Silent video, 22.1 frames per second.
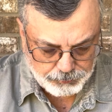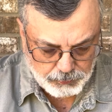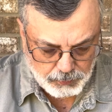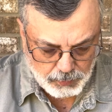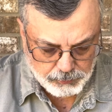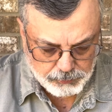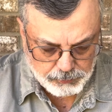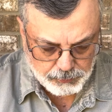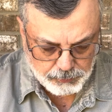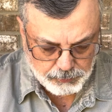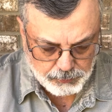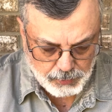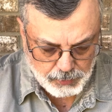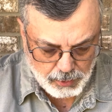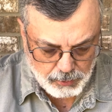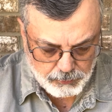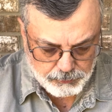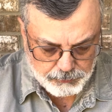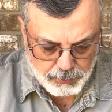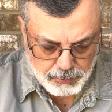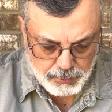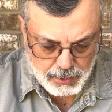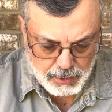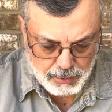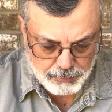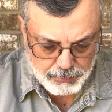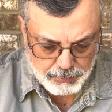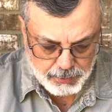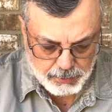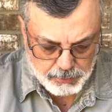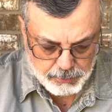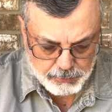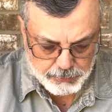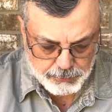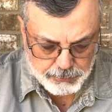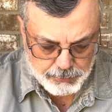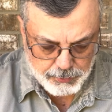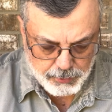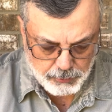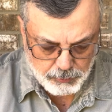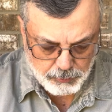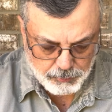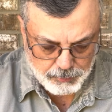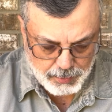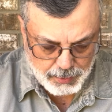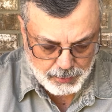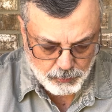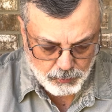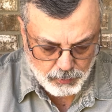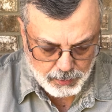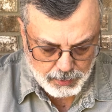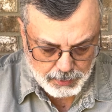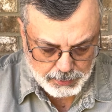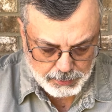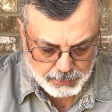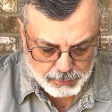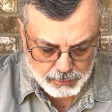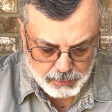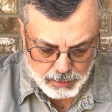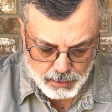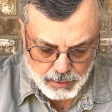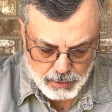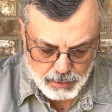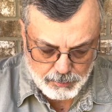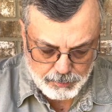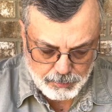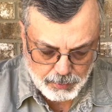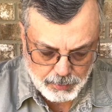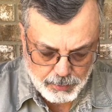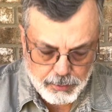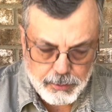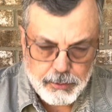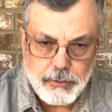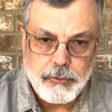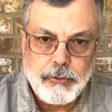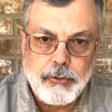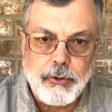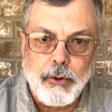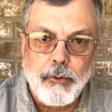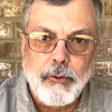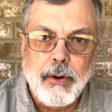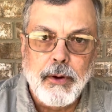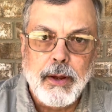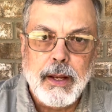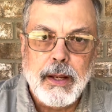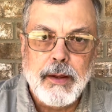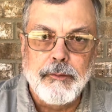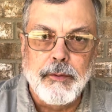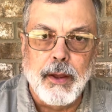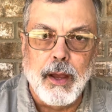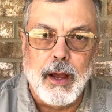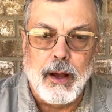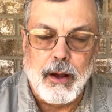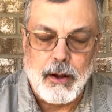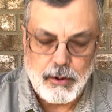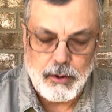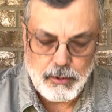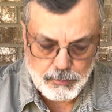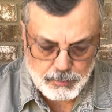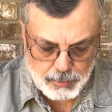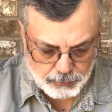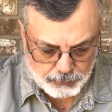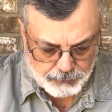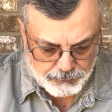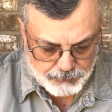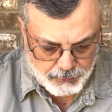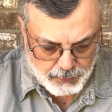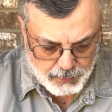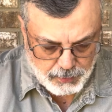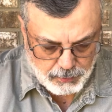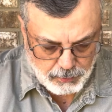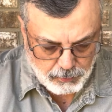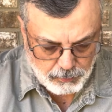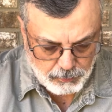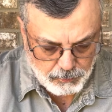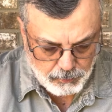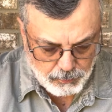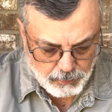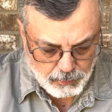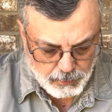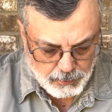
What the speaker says: It says, "Often I'm hindered on my way, burden so heavy I almost fall.